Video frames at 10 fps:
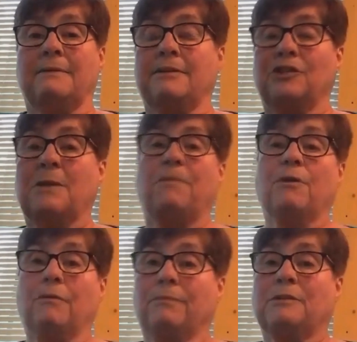there's
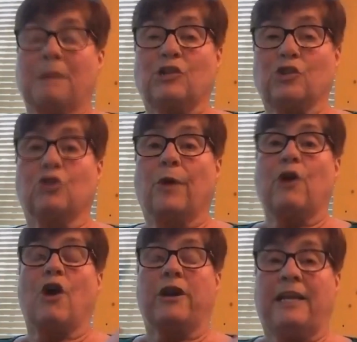something special
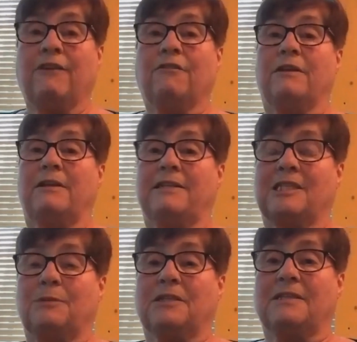going on here that
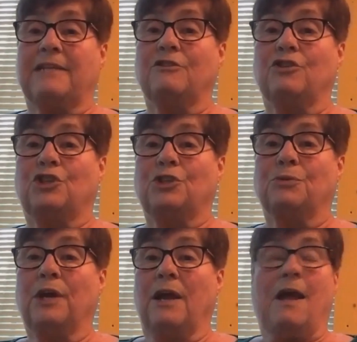needs to be attended
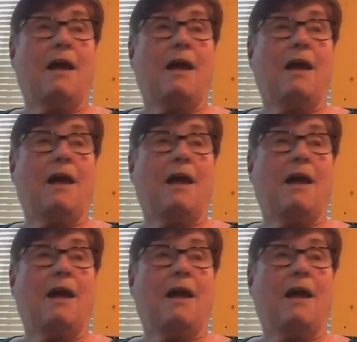to,